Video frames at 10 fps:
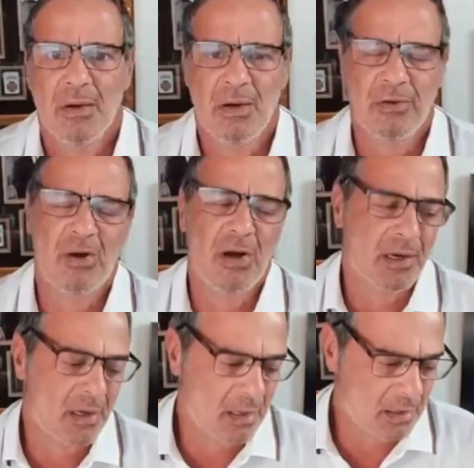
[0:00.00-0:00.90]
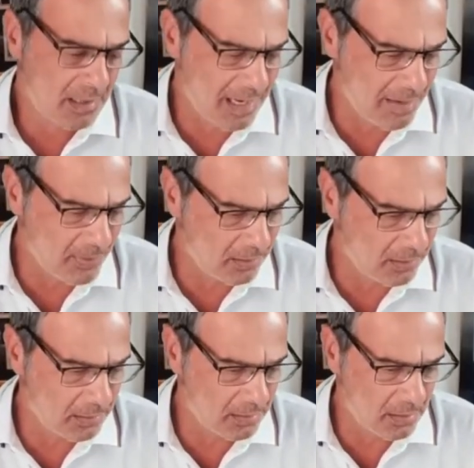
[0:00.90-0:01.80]
saw a comment
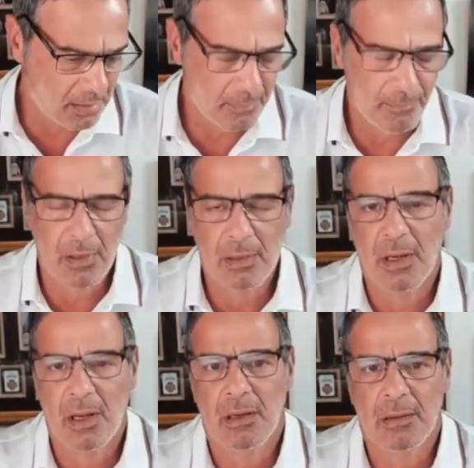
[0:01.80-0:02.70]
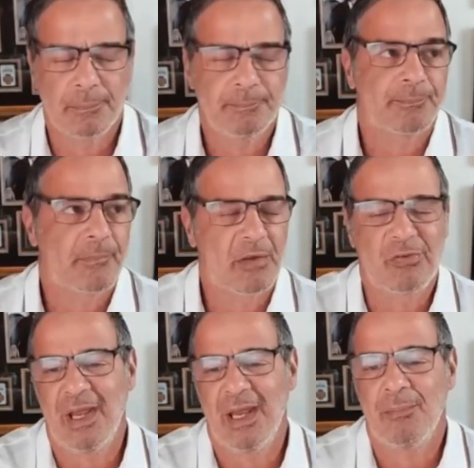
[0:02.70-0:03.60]
on a
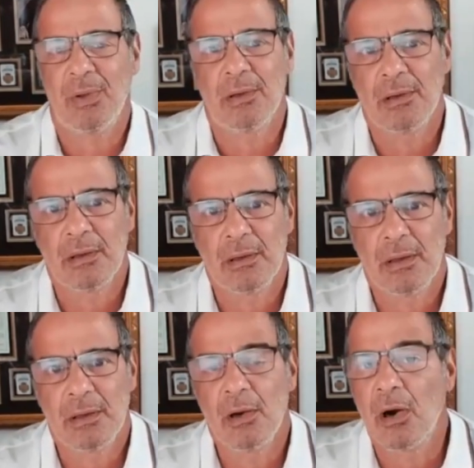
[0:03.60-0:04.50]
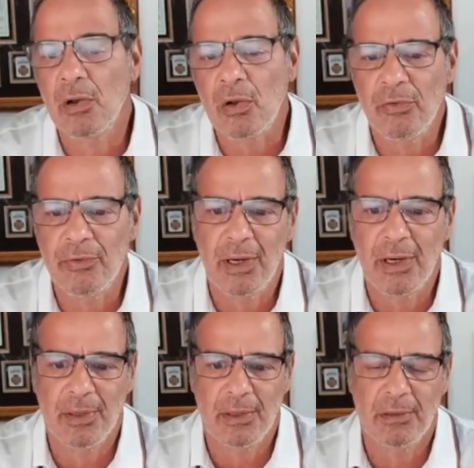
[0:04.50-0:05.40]
statement in an article that I
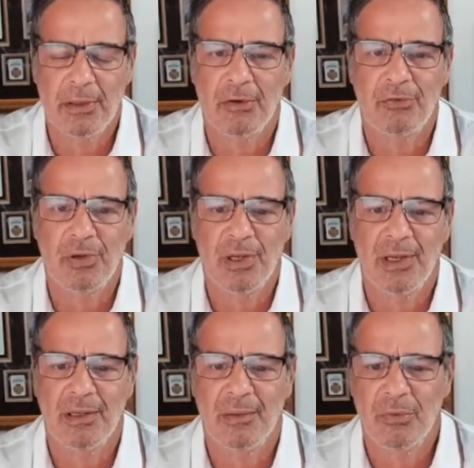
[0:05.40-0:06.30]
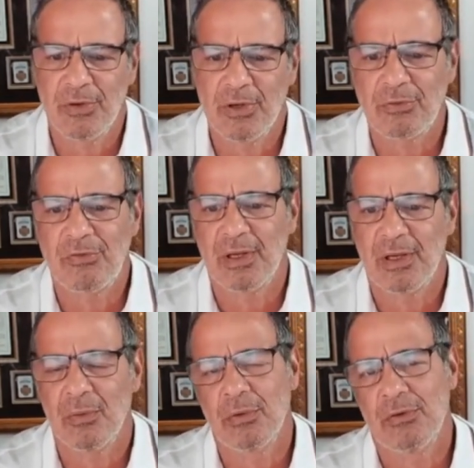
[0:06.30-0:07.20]
read yesterday, and it was interesting.
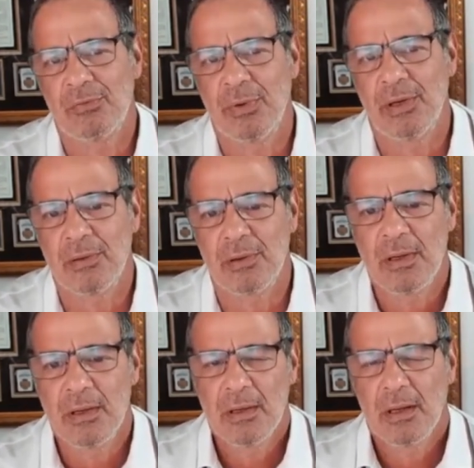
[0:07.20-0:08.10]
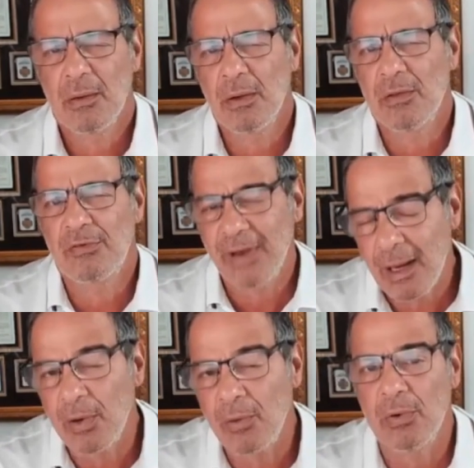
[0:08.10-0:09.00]
It was written, the
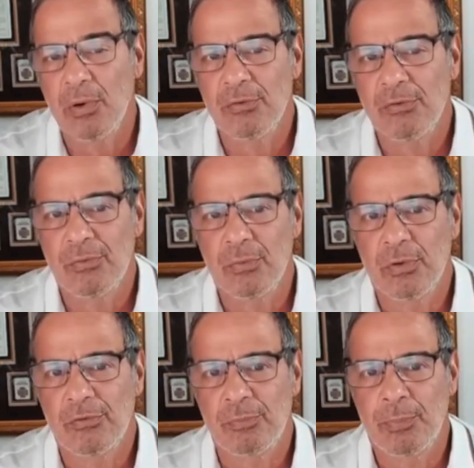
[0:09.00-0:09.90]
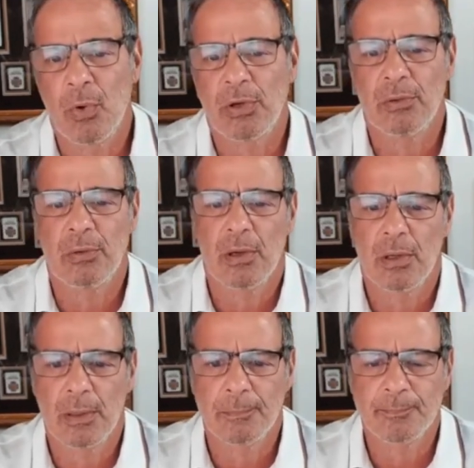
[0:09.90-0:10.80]
statement was spoken
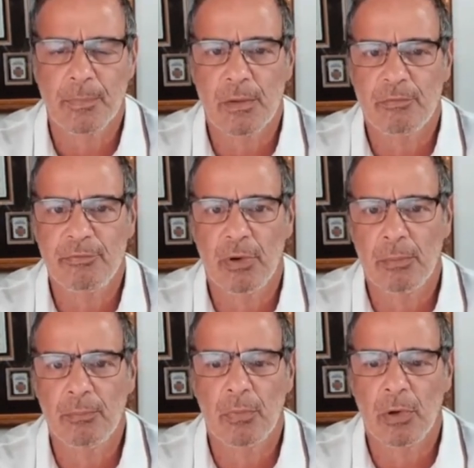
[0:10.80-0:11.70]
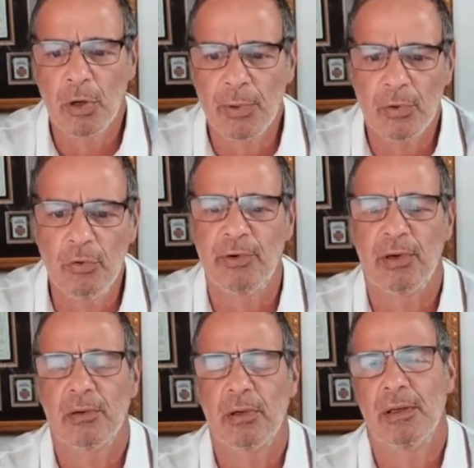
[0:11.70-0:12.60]
from Herbert
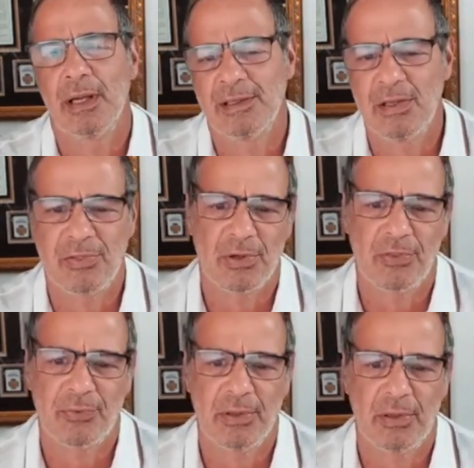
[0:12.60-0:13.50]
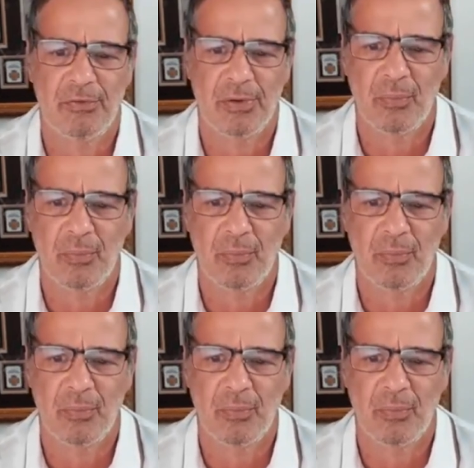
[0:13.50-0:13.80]
Hoover in 1933. He said, "We